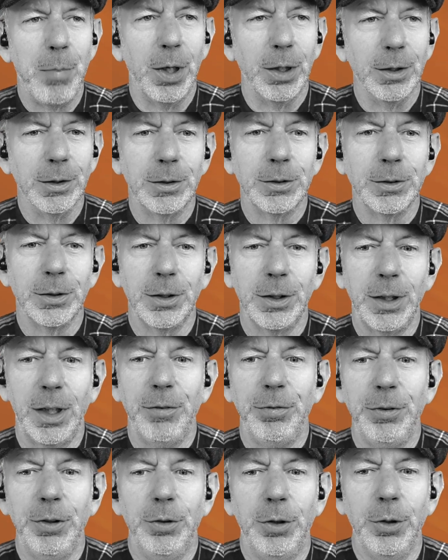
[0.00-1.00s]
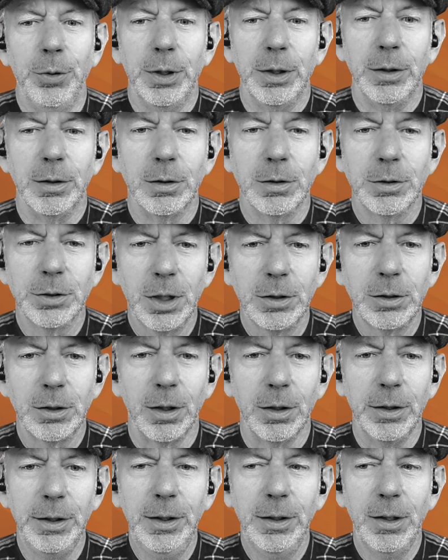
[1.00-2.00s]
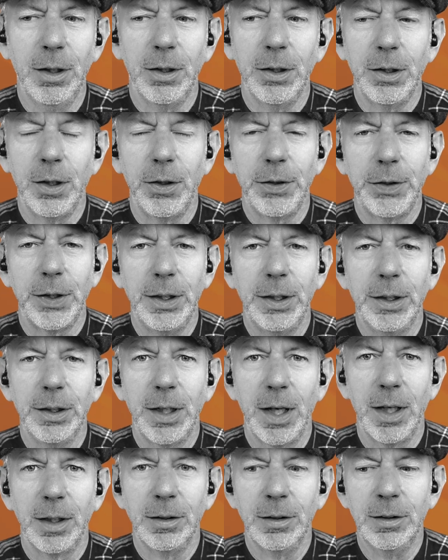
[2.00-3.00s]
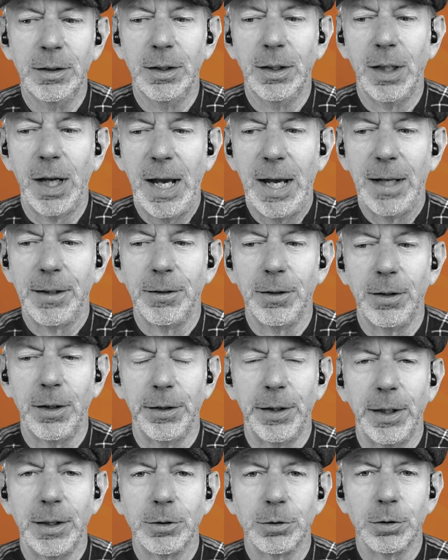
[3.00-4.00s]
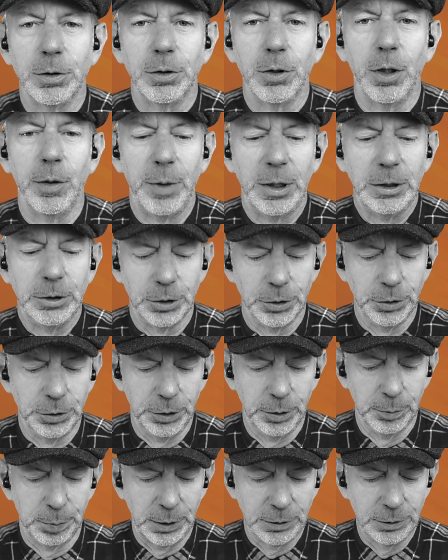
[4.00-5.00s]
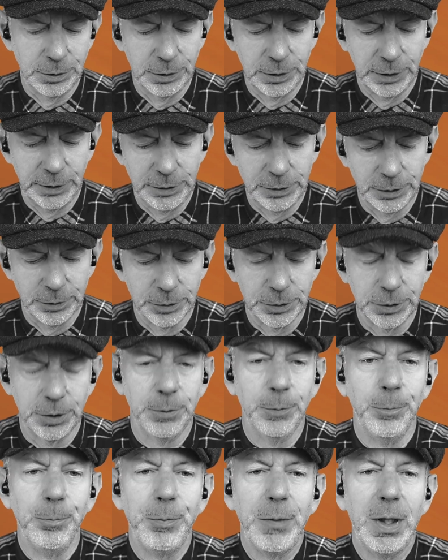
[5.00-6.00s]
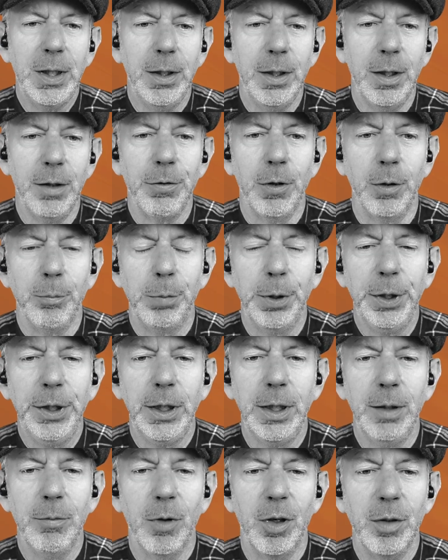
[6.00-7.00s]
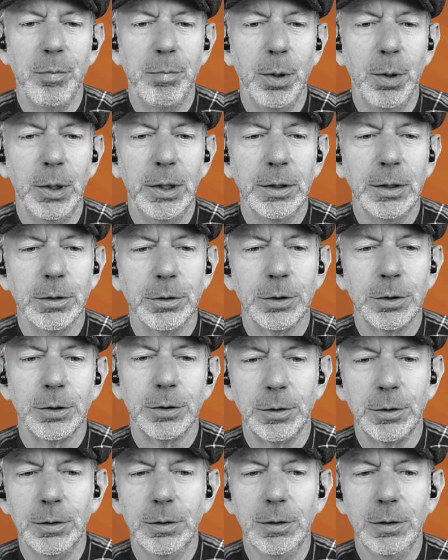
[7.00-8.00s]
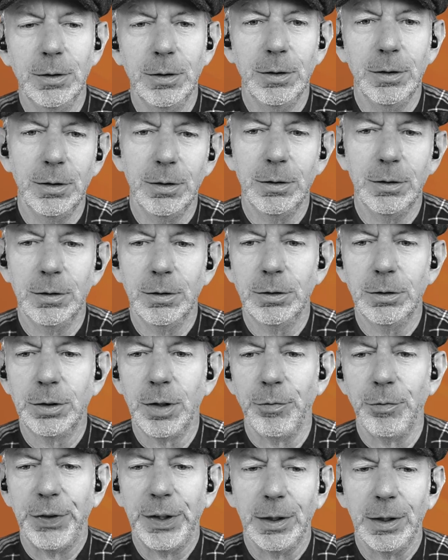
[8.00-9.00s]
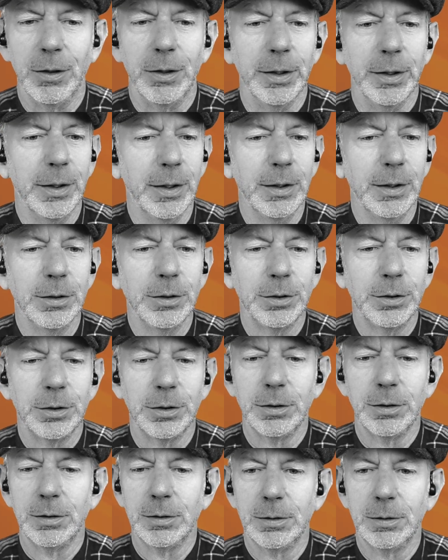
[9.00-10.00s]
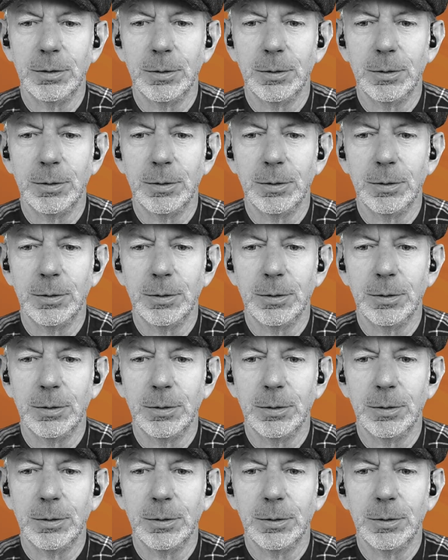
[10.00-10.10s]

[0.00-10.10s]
but if you do it subtly, I think it can add an extra dimension to your presentation. So if I'm bringing in my bullets, something like this,